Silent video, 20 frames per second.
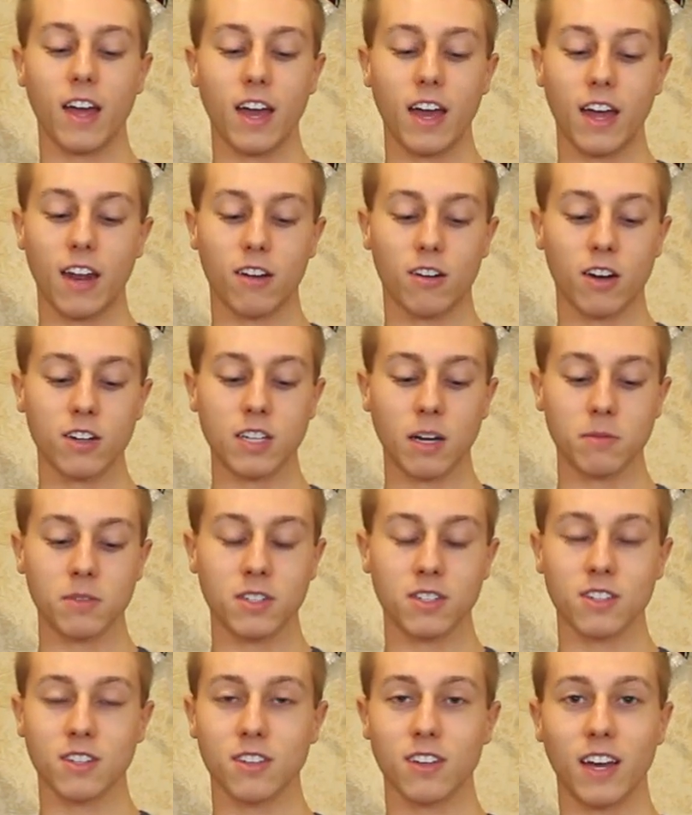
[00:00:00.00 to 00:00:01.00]
And a lot of times
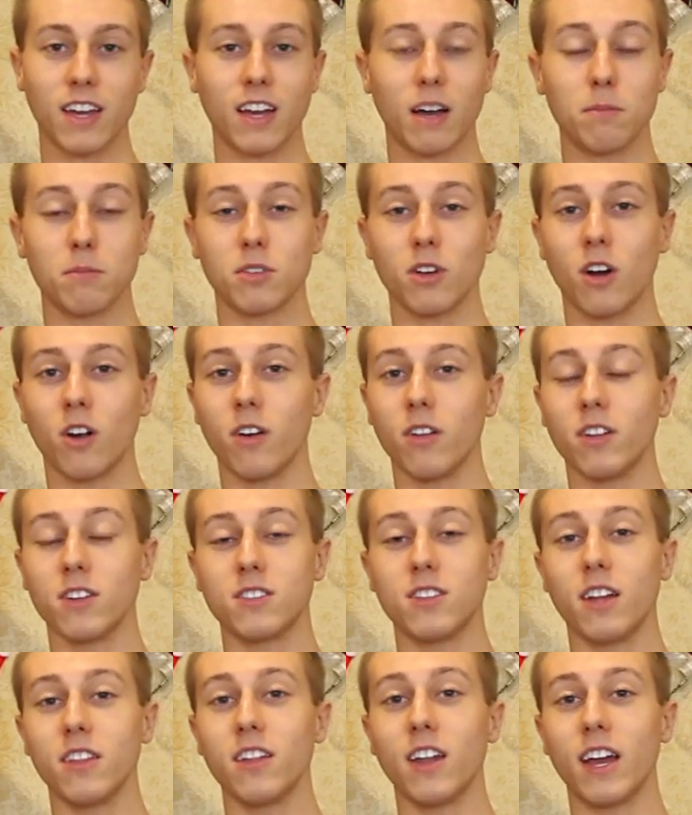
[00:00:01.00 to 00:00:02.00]
it's just like, I'm sorry,
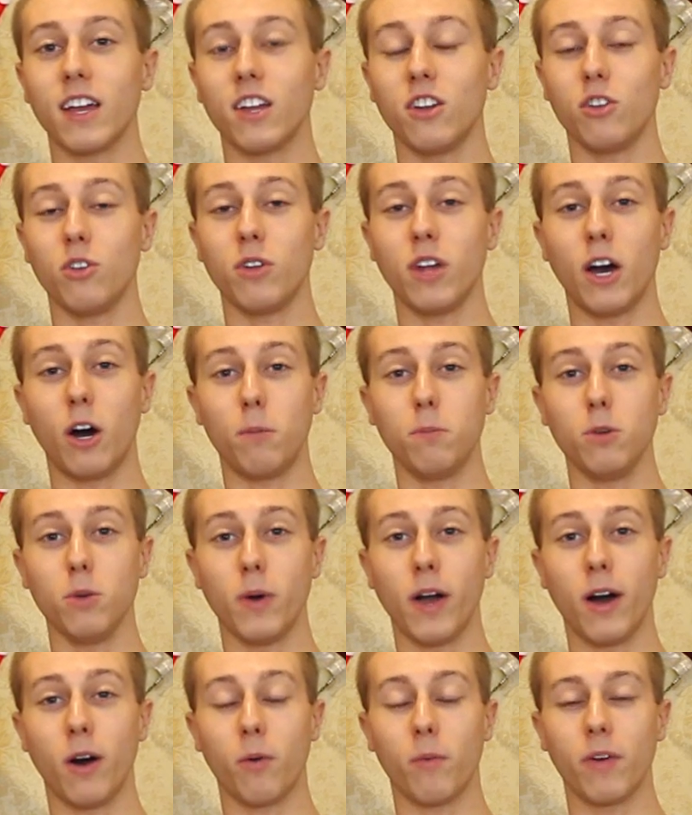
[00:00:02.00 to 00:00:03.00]
there's nothing I can do to help
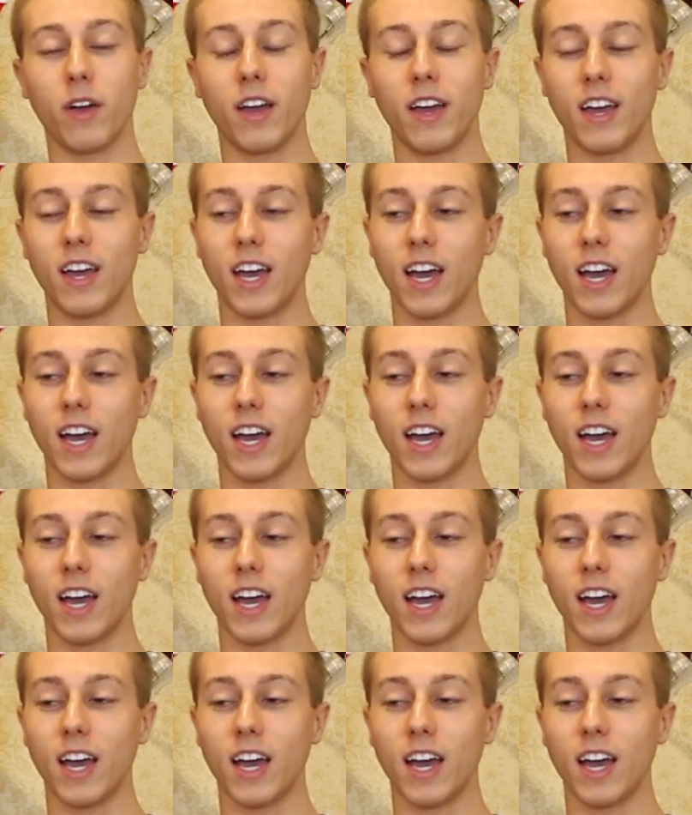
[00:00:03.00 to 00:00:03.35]
you out.